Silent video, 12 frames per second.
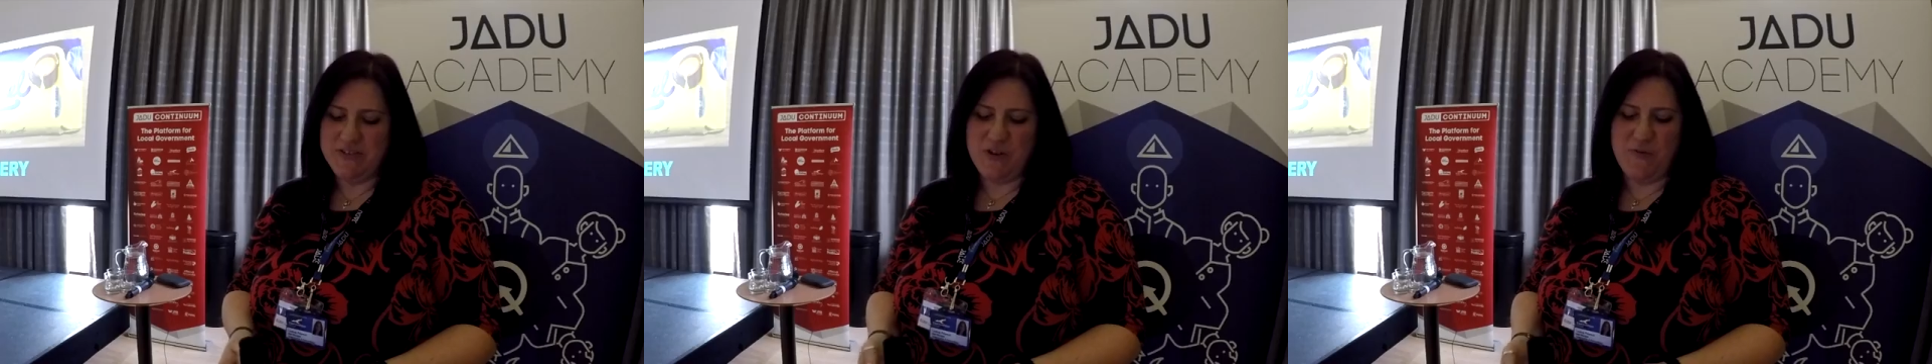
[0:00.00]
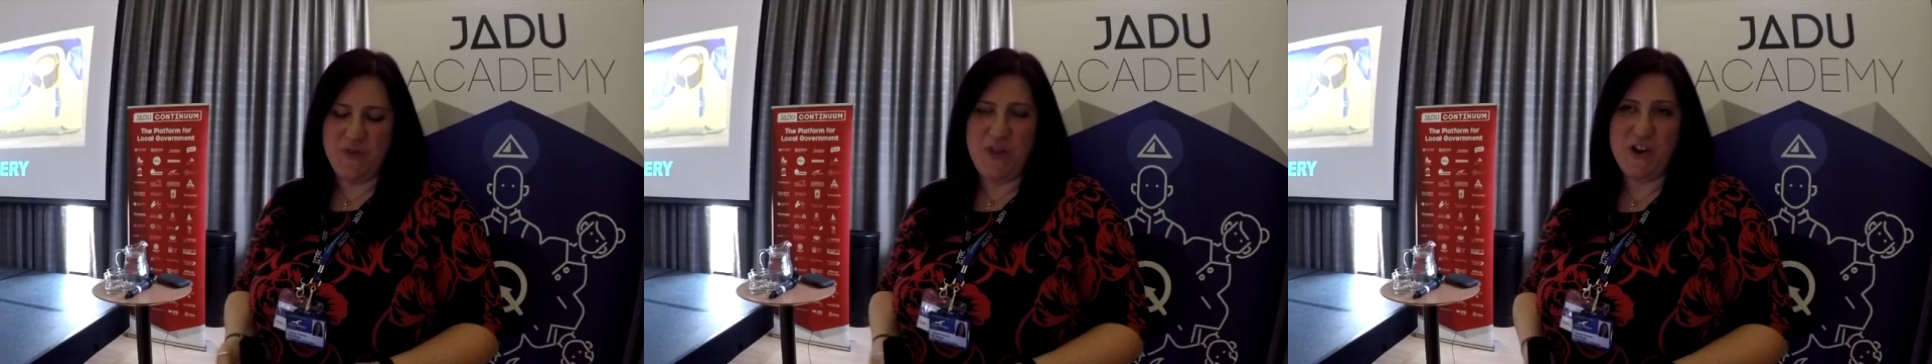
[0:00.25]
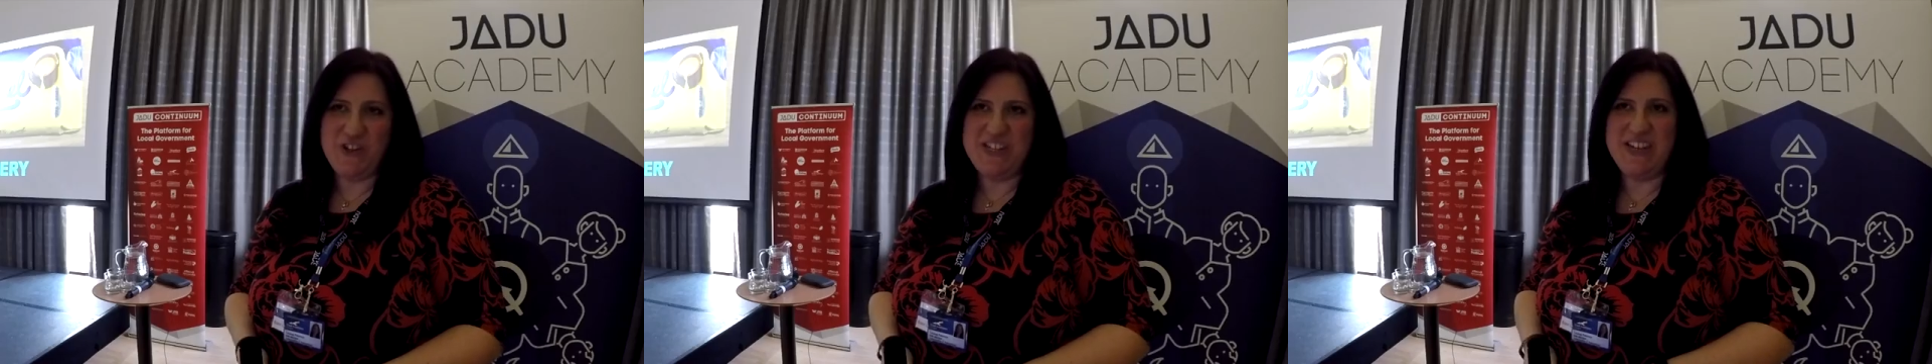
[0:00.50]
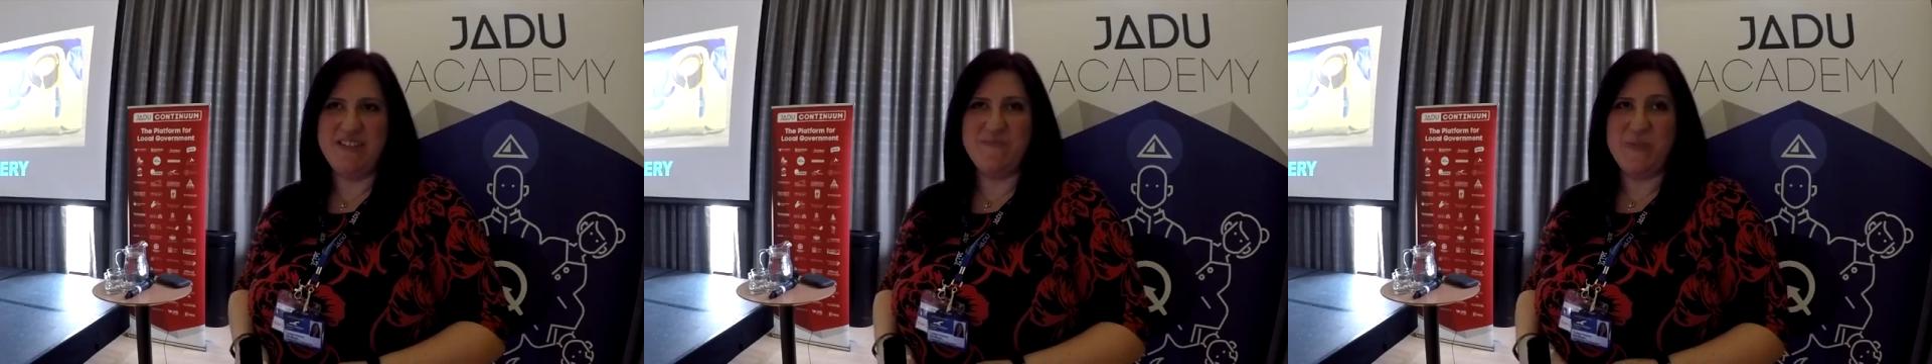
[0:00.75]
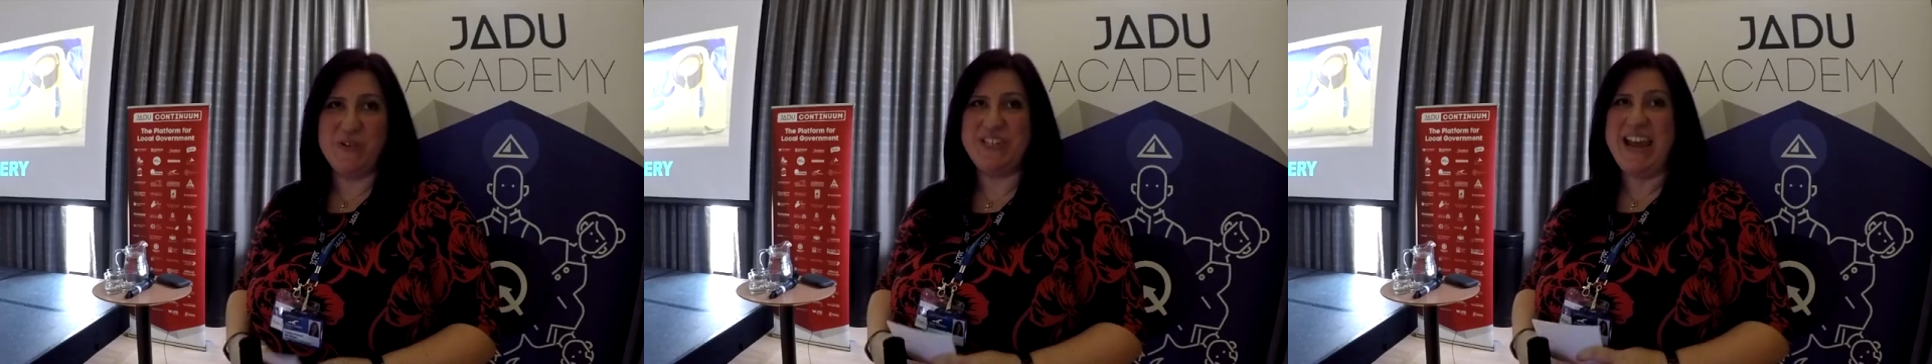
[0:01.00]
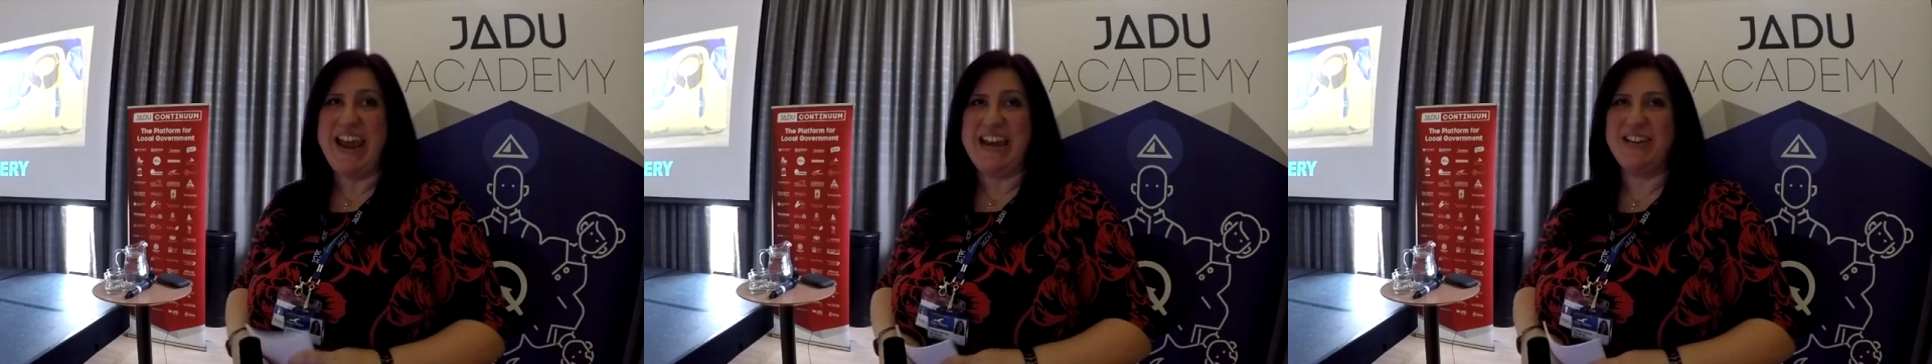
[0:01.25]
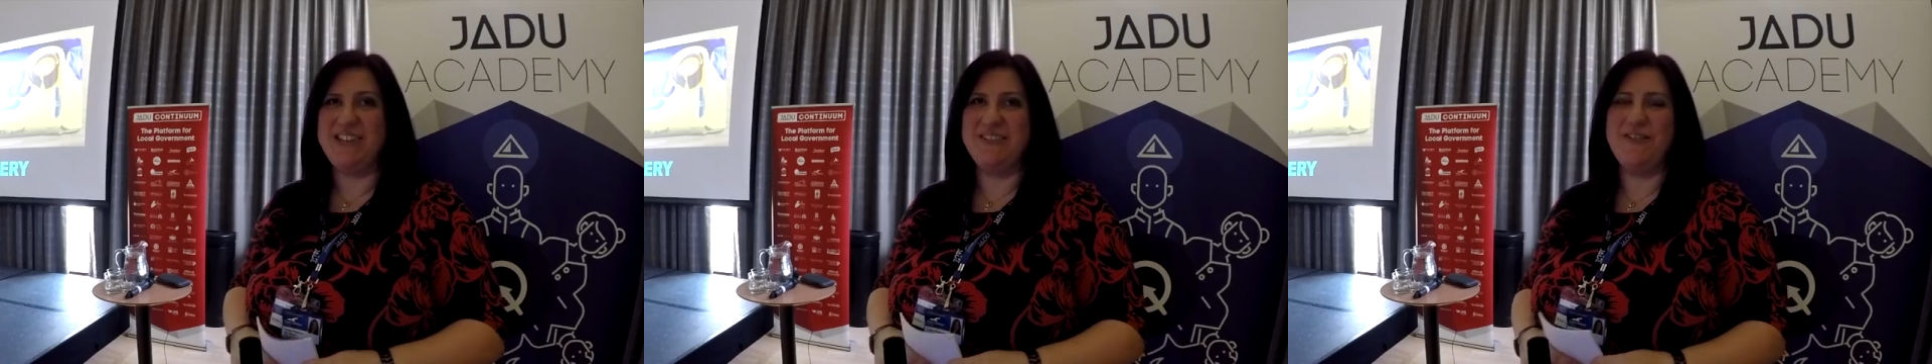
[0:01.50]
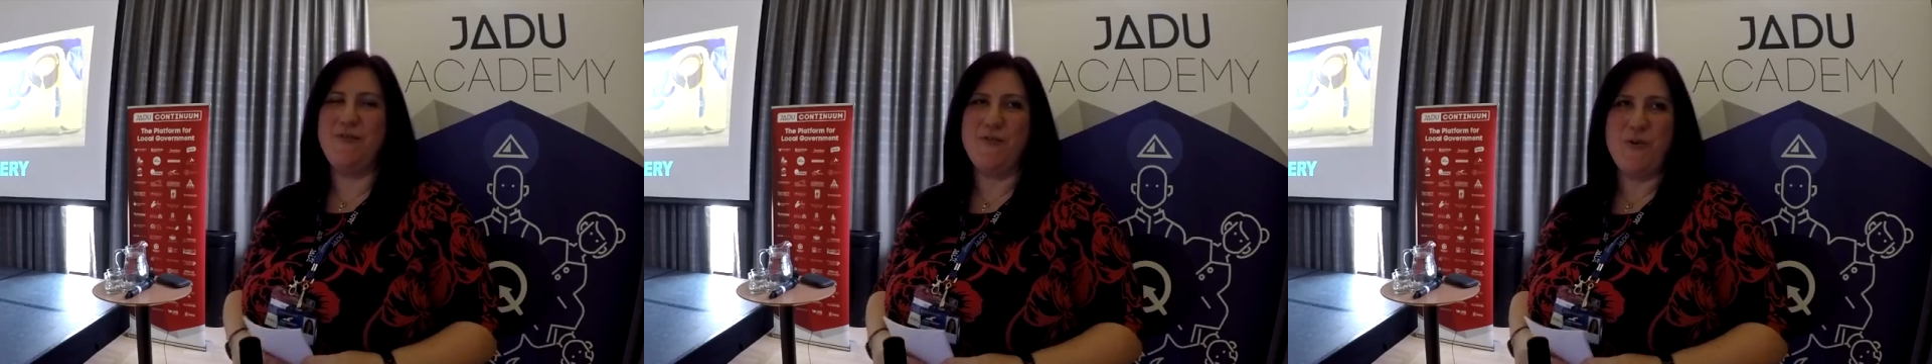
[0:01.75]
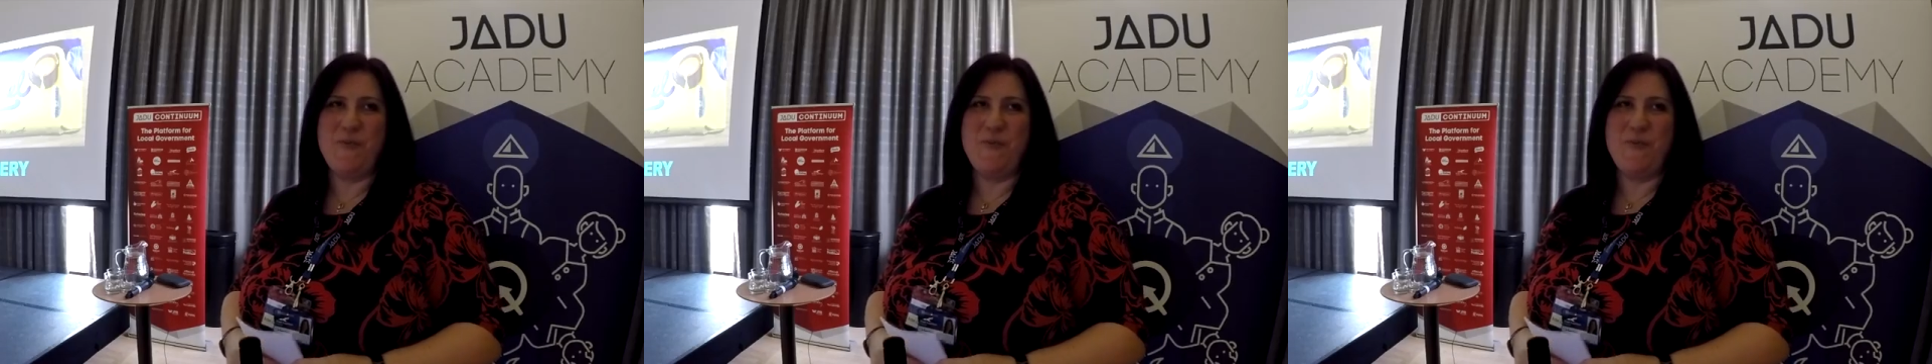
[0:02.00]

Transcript: sort of 13% of